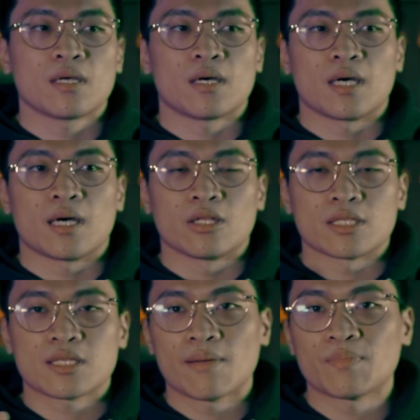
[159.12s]
On
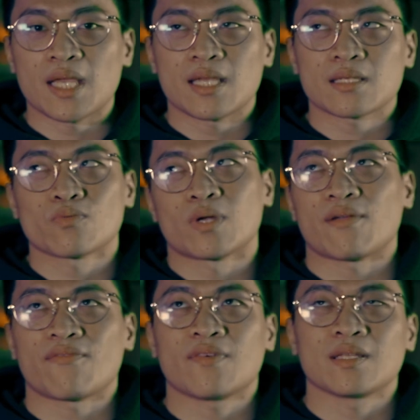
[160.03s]
some days when
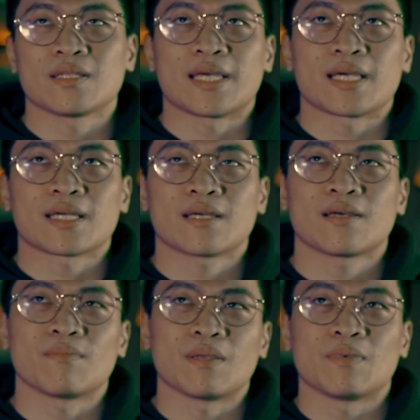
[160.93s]
I feel like
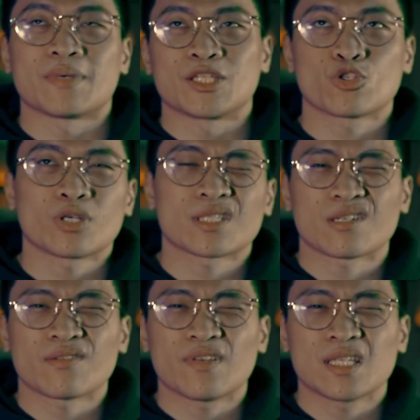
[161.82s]
maybe my joints
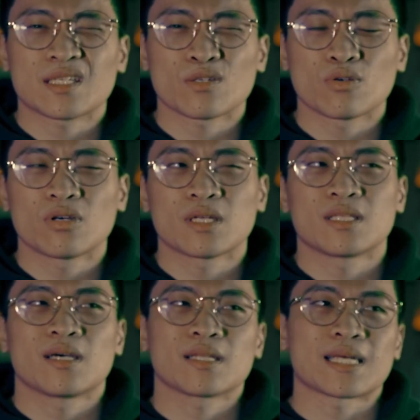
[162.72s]
aren't feeling so good,
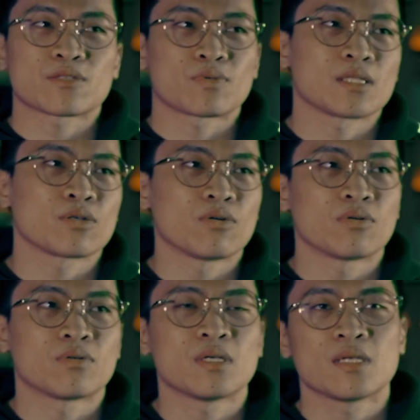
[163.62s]
that's when I'll
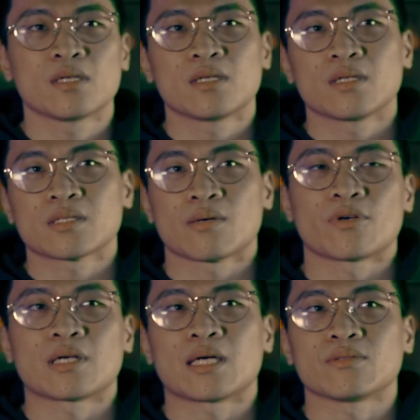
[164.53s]
go
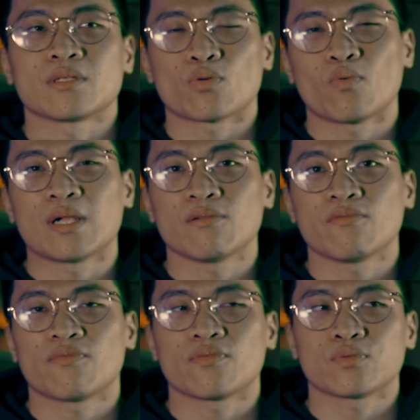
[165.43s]
somewhere around the
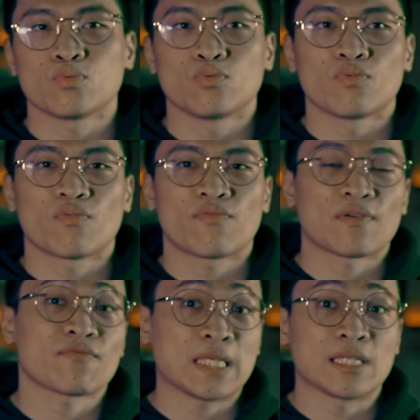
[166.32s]
12 to
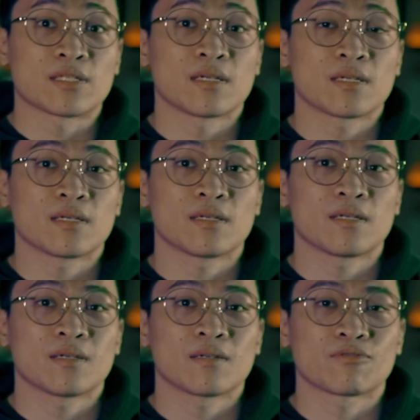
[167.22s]
15
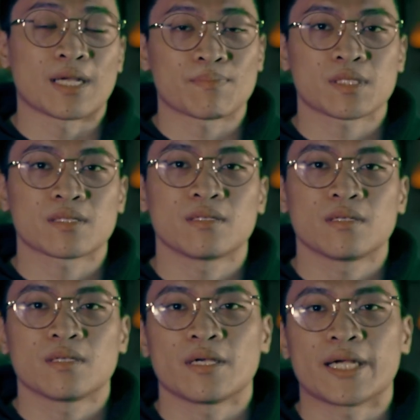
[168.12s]
reps.
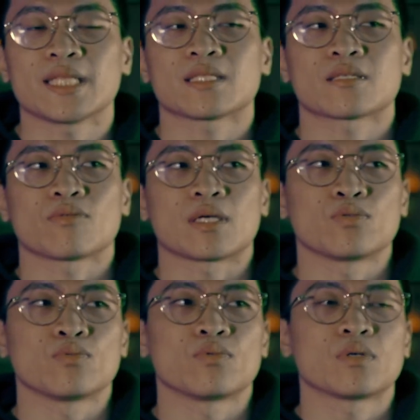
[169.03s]
All right, so I do